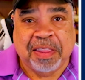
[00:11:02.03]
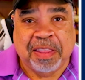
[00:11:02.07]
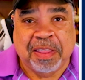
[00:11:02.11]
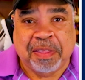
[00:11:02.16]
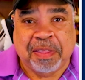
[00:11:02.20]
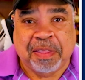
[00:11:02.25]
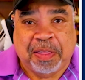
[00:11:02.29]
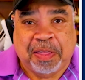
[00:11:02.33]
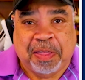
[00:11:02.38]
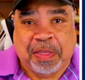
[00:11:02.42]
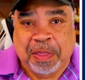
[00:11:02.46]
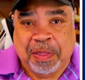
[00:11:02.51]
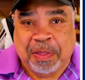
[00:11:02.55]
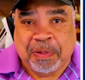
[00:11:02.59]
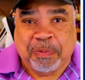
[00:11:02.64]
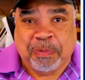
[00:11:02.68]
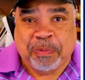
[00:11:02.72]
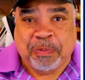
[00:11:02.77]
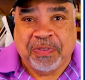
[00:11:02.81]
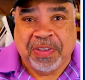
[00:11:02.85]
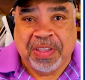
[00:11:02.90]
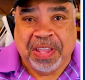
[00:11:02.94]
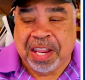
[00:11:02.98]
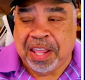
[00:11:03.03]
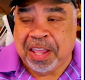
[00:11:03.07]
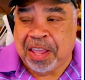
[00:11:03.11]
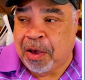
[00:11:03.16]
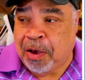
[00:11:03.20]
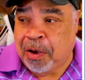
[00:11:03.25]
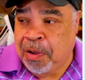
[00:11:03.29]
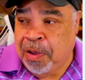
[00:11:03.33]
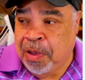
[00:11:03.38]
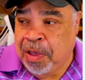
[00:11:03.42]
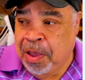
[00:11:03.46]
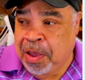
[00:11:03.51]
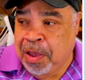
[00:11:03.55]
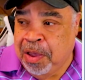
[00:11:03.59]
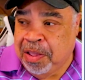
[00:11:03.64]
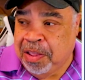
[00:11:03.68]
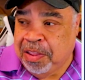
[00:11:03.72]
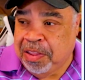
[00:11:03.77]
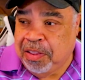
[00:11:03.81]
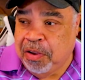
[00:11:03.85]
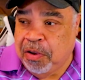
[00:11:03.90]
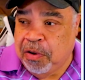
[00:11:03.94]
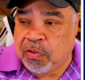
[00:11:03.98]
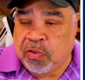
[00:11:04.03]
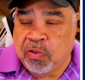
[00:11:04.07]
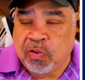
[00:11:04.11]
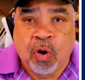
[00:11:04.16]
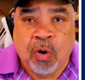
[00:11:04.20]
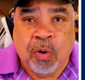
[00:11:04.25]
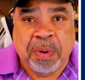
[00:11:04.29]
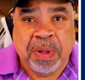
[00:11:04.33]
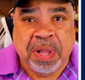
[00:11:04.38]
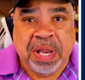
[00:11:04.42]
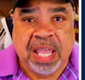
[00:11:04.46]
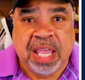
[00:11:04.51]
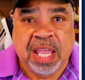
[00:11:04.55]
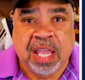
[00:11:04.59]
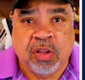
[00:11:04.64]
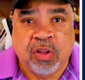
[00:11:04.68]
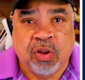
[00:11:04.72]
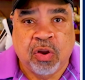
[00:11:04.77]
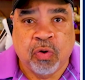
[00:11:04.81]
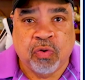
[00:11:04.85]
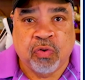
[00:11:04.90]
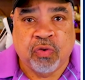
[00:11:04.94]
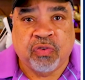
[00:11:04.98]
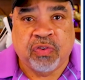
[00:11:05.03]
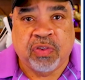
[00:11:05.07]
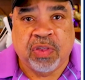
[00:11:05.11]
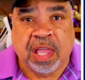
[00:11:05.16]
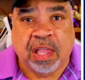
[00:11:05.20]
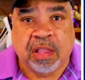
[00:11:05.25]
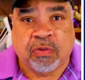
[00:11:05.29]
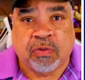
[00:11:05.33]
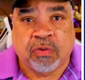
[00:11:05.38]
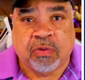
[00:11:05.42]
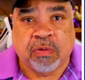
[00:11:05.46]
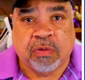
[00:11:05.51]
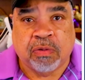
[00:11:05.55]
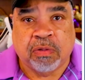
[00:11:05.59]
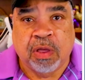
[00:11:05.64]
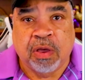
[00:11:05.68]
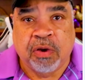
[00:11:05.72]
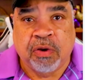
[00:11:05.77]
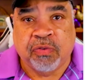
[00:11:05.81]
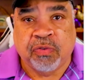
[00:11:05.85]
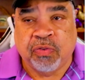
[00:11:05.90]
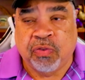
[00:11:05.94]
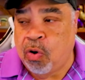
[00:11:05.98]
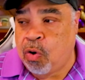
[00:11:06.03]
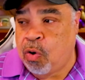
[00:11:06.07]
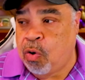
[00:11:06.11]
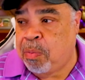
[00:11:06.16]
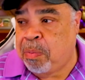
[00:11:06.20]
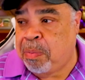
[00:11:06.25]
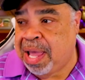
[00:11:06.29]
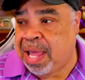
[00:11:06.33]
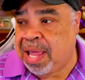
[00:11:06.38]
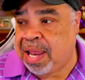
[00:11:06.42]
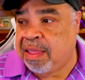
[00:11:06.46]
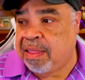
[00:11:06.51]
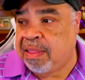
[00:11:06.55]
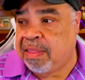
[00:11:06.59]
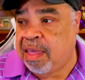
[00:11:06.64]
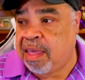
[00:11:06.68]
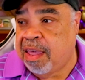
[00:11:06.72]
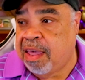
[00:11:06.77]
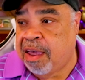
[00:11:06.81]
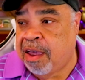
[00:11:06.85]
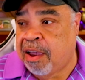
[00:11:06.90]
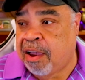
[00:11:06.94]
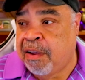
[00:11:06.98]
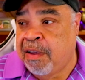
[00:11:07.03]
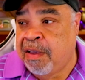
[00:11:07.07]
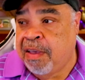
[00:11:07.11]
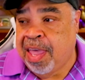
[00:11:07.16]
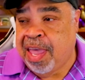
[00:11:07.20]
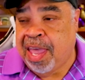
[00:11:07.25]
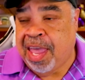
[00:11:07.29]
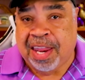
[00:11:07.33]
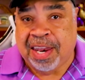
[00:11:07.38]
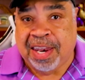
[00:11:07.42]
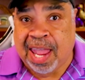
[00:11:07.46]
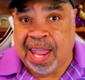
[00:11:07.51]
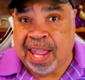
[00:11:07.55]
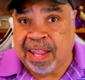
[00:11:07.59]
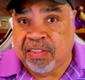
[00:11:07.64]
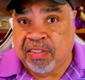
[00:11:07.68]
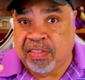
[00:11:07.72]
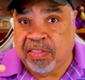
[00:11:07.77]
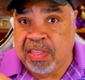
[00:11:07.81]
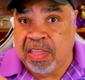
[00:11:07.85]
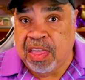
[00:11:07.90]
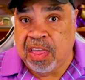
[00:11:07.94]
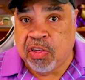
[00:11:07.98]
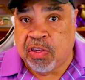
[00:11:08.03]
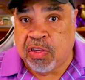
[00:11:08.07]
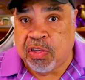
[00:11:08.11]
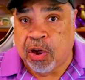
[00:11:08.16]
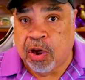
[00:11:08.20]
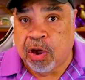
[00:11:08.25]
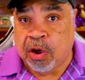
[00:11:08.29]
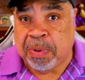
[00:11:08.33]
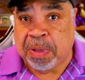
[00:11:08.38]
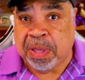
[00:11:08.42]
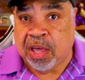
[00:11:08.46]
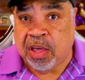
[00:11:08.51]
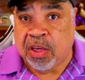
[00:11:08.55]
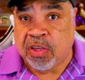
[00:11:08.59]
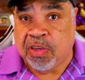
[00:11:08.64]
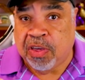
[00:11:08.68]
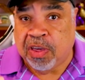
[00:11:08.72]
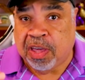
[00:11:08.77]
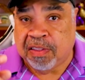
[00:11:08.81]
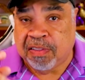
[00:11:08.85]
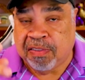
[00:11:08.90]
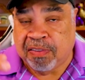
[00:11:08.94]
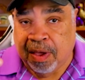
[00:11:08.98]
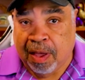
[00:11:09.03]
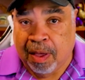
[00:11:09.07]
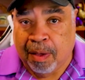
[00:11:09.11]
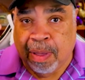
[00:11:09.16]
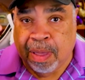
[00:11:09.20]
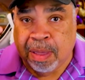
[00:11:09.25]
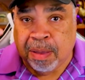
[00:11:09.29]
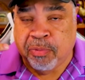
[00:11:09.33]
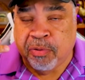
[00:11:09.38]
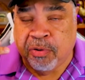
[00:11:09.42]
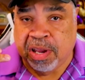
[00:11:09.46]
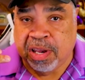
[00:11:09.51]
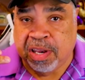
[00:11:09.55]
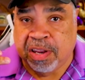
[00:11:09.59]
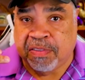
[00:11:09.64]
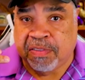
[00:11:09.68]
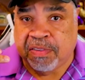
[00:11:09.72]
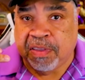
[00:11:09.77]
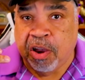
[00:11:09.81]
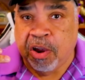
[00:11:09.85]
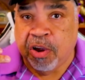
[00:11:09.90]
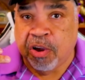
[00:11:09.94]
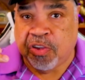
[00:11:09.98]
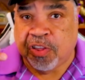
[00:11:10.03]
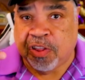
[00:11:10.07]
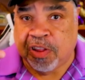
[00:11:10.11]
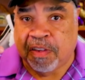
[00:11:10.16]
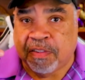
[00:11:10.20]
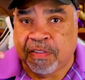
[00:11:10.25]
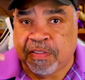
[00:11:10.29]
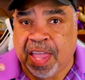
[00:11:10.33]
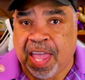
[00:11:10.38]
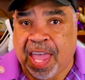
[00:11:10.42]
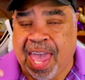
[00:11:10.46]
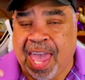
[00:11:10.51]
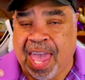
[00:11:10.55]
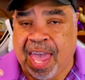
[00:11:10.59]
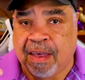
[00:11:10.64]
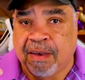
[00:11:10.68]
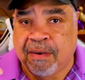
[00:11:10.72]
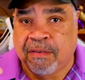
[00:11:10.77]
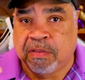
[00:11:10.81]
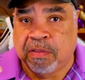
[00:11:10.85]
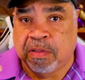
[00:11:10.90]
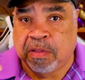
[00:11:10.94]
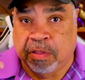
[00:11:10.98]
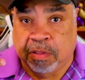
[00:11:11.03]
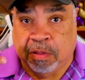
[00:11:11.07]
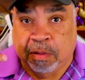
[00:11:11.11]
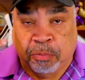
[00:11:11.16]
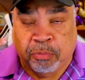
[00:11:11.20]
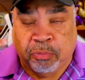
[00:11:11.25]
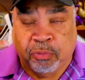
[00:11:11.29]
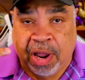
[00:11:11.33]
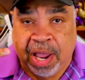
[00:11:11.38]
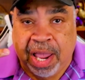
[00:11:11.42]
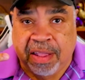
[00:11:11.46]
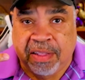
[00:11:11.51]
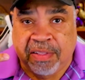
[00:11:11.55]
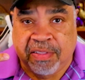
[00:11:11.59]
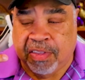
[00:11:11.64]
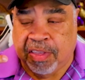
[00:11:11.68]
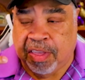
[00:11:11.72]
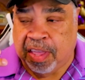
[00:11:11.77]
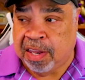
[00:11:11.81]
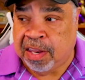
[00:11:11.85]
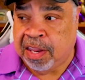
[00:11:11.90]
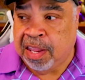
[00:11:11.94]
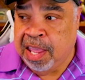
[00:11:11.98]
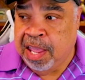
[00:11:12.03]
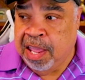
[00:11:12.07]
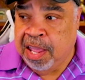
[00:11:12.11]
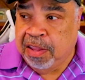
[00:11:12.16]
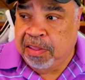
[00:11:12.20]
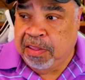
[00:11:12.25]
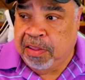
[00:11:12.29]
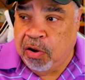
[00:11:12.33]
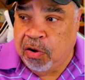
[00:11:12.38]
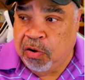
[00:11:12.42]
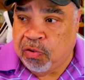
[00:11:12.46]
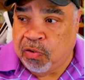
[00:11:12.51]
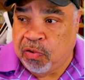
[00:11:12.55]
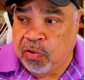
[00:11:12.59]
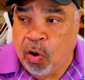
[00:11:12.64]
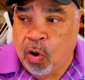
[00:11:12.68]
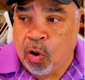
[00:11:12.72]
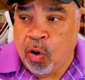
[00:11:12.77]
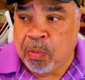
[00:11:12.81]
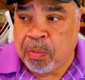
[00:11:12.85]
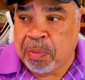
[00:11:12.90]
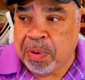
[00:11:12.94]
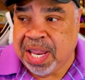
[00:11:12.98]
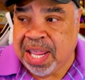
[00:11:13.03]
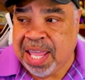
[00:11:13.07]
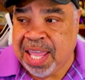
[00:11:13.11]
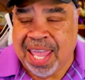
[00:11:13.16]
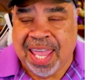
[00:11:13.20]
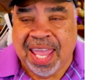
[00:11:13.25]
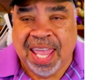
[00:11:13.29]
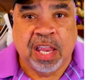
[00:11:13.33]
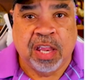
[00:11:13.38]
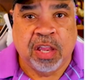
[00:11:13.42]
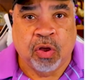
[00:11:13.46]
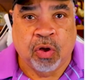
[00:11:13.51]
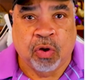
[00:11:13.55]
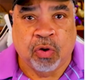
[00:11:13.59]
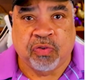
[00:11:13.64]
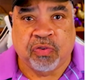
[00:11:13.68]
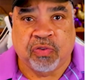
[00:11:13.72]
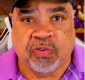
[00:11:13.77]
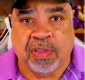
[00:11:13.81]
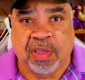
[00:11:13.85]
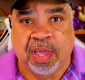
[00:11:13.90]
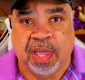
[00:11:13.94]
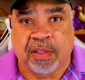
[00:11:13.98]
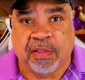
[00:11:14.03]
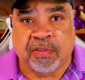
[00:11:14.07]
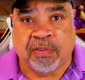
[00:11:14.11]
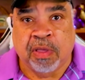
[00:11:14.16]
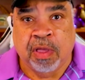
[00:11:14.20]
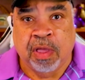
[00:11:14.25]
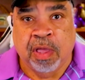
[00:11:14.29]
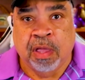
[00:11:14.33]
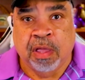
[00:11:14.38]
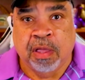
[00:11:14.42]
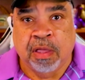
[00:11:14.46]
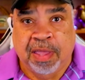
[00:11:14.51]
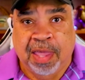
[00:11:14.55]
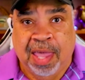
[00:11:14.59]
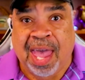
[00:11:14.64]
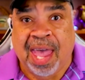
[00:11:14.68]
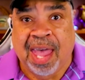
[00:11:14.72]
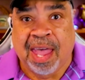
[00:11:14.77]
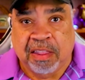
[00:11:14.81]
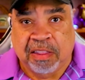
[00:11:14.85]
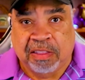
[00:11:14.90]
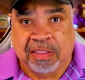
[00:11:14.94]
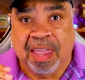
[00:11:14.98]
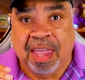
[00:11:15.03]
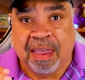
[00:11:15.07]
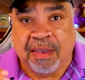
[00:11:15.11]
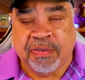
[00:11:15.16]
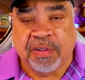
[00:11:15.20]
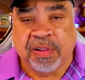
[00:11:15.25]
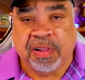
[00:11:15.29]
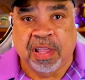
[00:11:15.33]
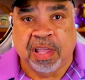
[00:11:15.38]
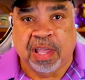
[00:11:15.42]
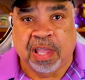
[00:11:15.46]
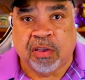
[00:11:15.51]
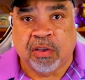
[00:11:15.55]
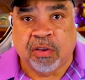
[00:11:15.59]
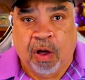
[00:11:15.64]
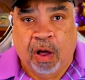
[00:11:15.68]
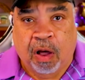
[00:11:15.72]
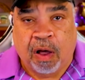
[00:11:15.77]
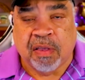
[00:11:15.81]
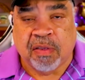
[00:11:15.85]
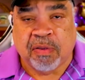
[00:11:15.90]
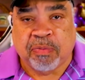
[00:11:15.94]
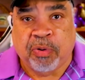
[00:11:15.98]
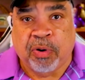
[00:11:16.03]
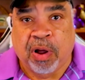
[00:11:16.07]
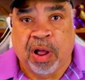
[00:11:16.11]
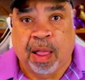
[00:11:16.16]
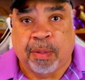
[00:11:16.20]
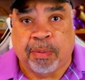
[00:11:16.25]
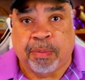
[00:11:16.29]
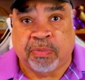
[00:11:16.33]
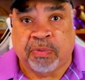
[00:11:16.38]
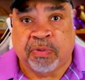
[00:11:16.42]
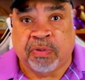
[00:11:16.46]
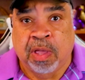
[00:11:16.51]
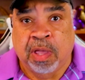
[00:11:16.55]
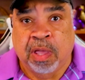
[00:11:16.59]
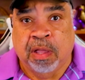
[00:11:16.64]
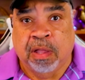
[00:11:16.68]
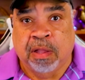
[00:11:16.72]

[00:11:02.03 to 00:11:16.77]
this video, there's nobody in those seats. There's nobody there. And that's this year because you can tell by Brittany's hair, she doesn't have the braids in. There's nobody in those seats. Yeah, definitely cost problems.